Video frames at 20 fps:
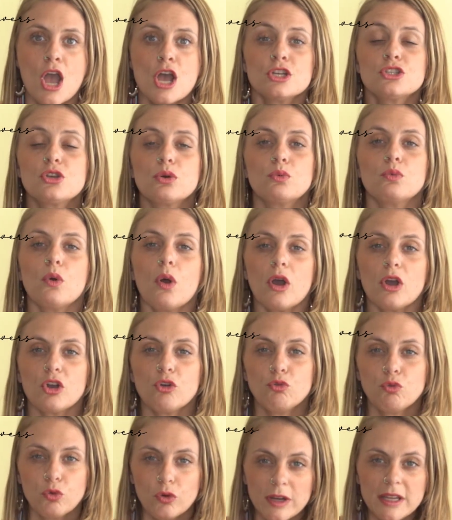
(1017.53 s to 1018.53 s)
So
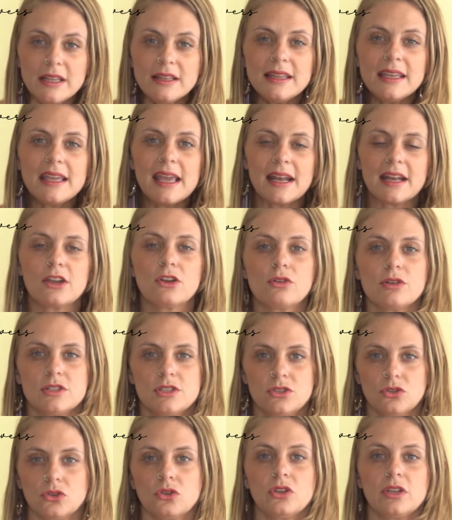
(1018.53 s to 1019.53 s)
really getting
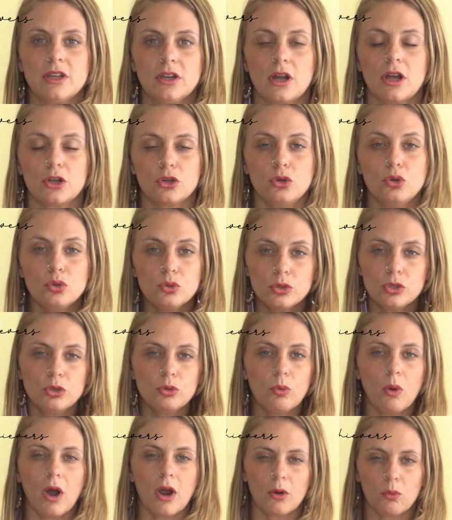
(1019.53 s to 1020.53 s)
crystal clear on who you
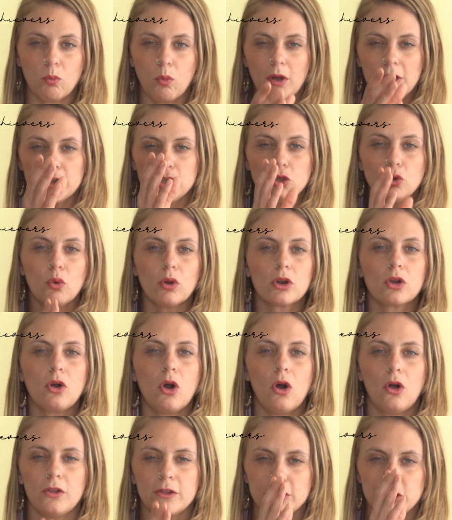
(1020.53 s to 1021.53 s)
are, what your
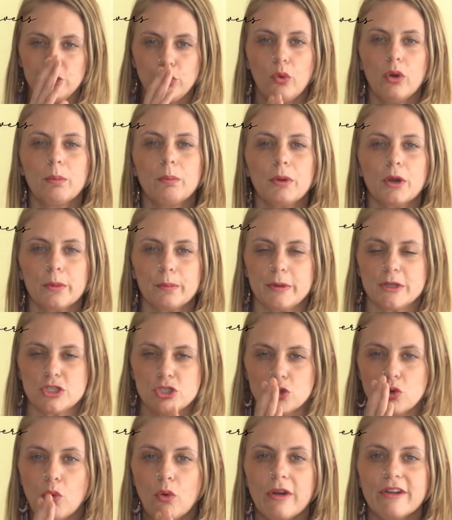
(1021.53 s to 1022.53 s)
calling, your purpose,
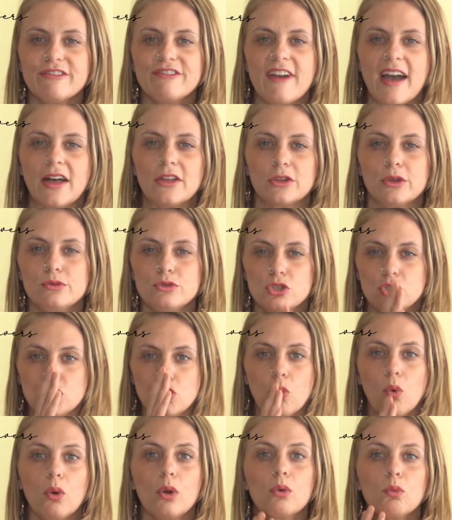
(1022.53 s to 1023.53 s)
your values,
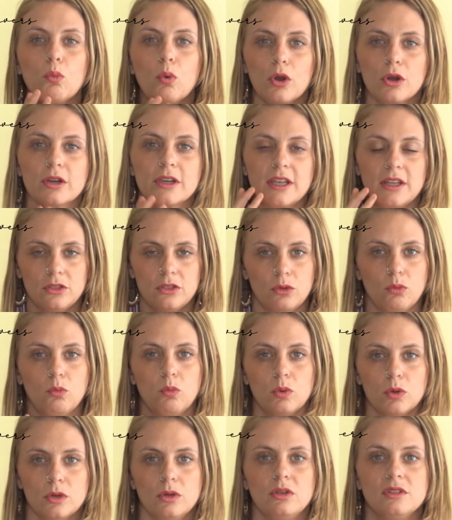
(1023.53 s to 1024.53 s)
your work the
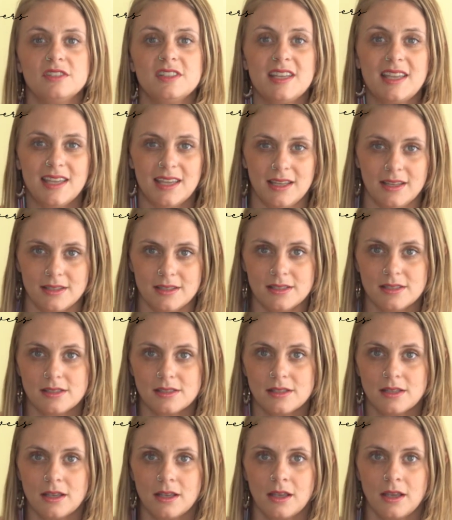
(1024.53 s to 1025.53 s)
world is,
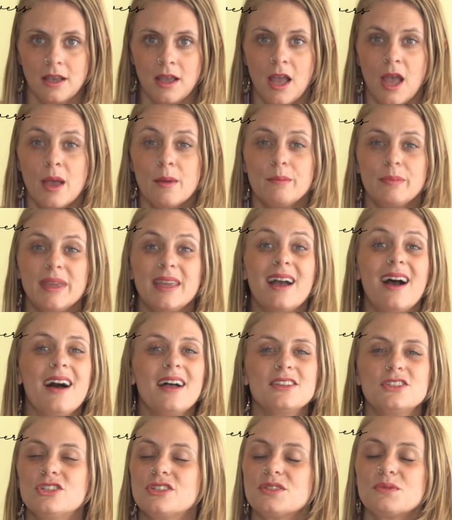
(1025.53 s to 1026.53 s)

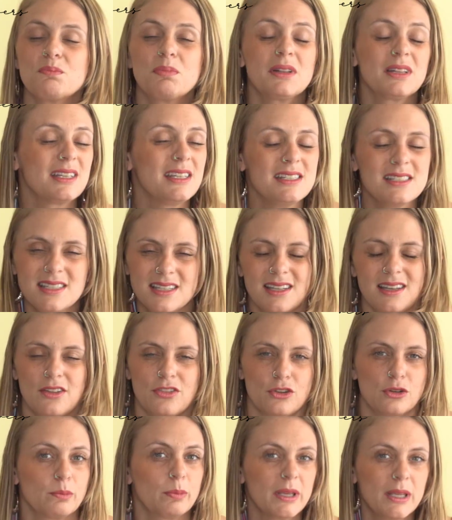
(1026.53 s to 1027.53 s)
beyond just pleasing
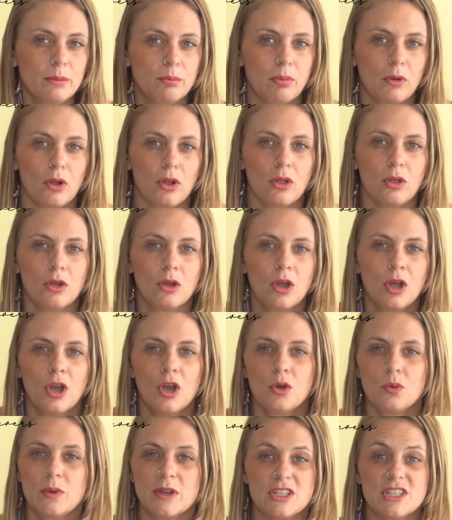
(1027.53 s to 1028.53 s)
other people,
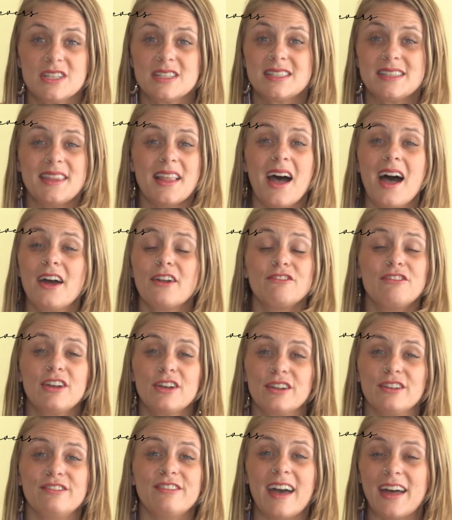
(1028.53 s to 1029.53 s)
which is not
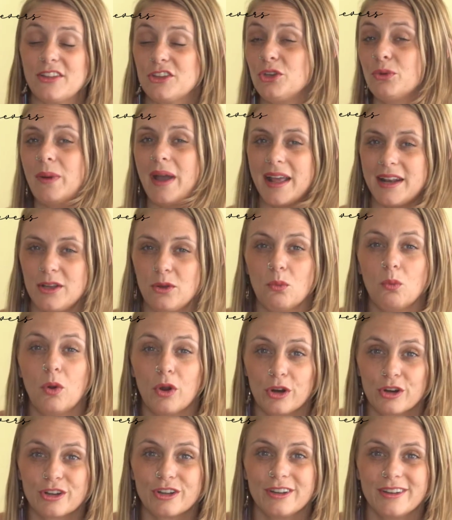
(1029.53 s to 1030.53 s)
very value-adding
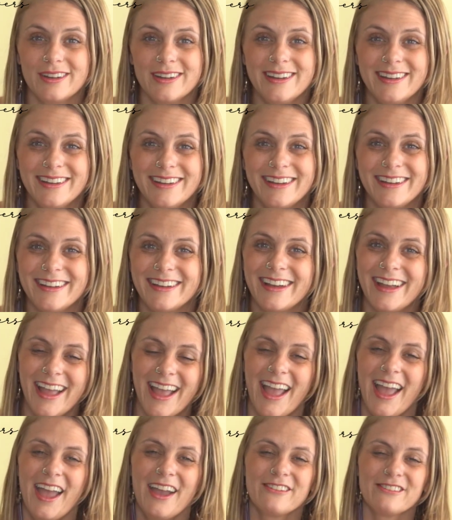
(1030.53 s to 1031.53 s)
work,
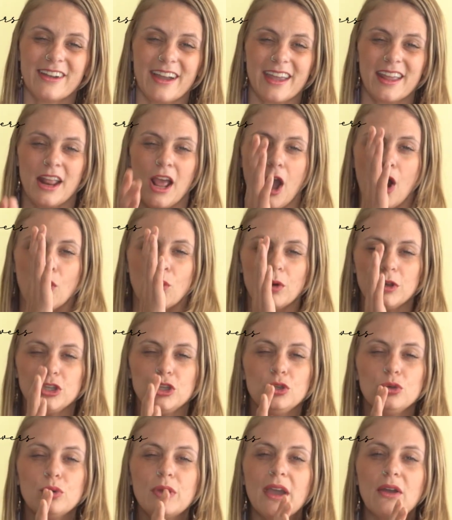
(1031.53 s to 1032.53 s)
right? When
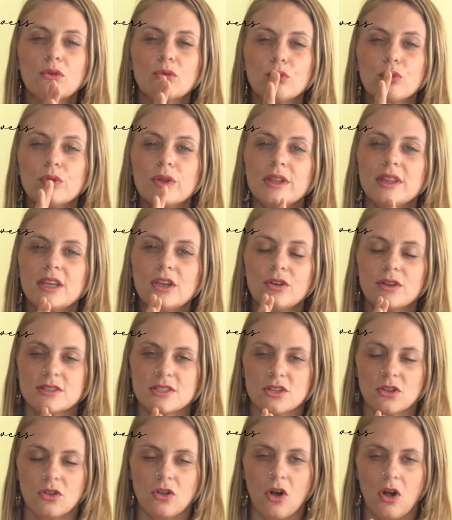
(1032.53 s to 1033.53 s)
you get really
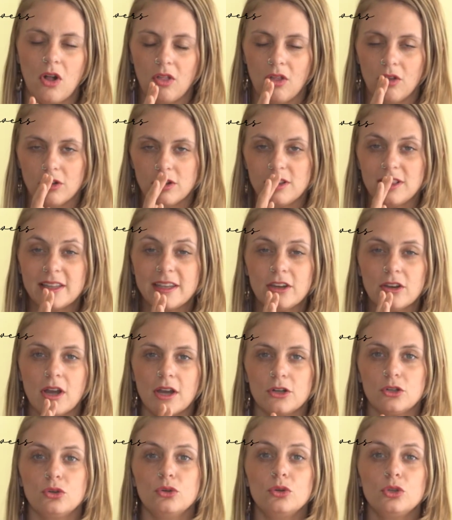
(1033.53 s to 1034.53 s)
crystal clear
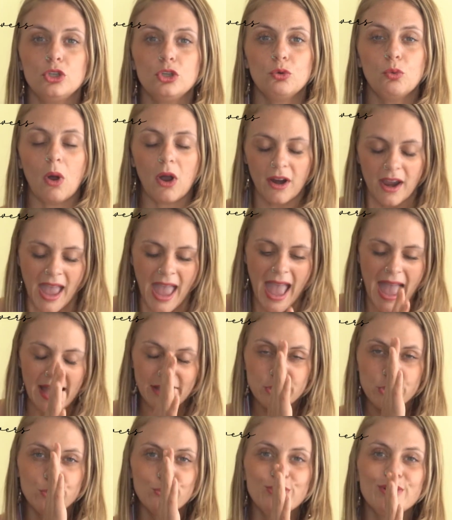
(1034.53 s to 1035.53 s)
on who you are
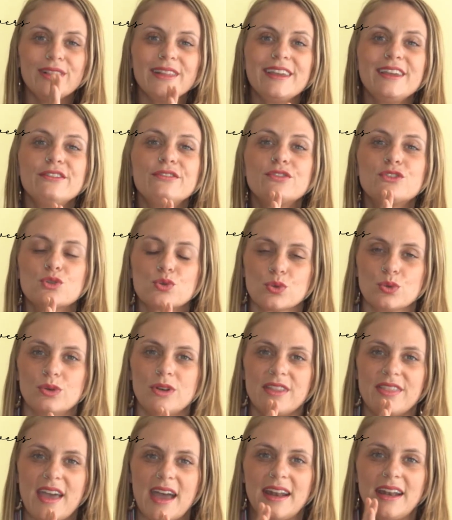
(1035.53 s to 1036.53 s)
and you live true
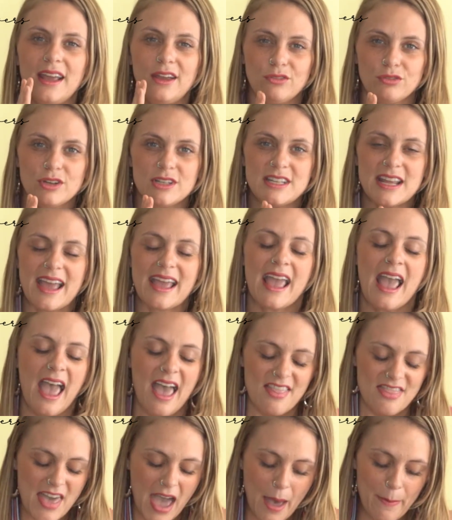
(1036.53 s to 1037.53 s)
to that every day,
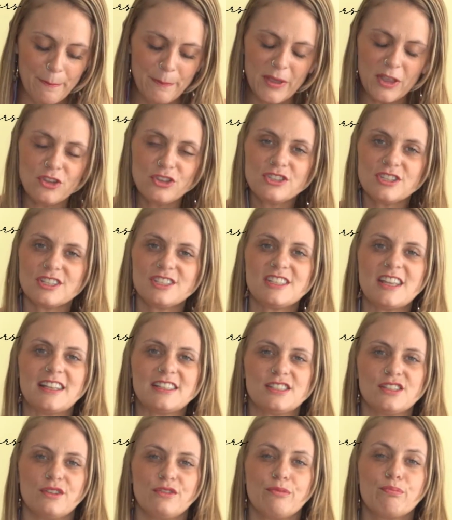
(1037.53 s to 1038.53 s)
that builds a
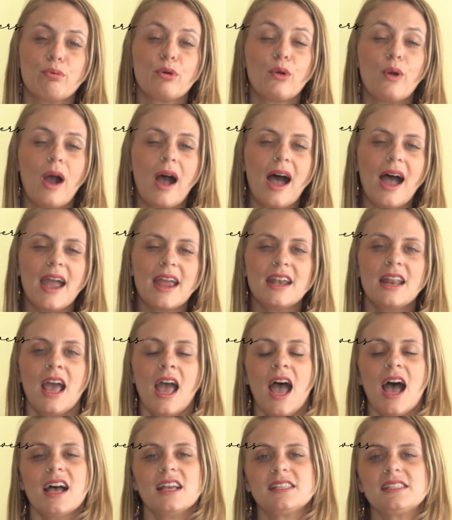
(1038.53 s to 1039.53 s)
sense of pride,
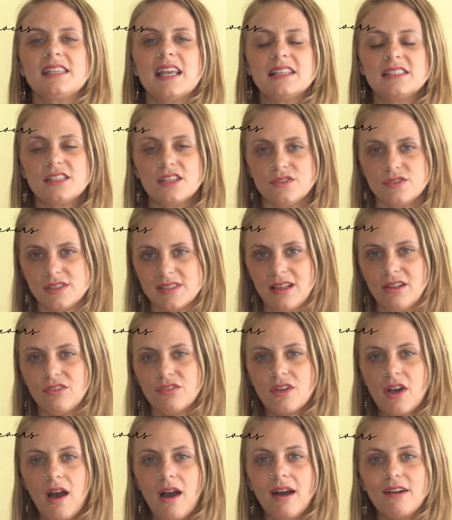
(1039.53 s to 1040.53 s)
a sense of
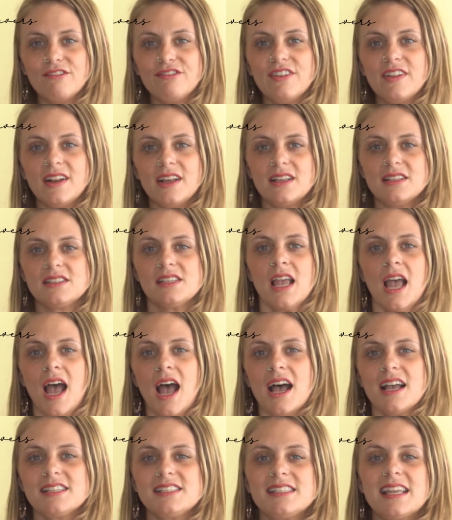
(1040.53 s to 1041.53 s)
self-confidence,
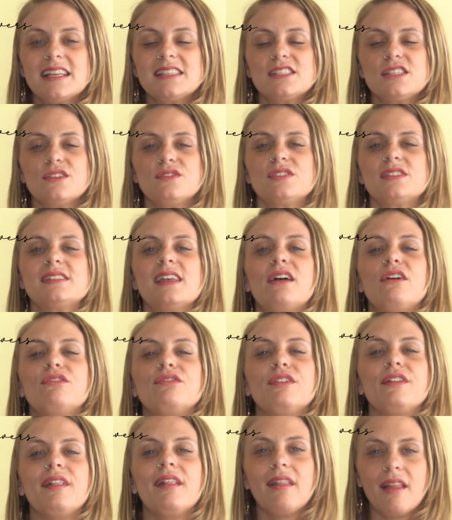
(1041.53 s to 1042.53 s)
a sense of
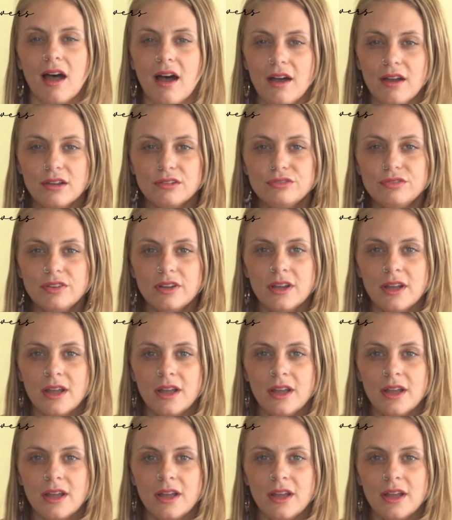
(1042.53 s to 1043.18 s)
self-love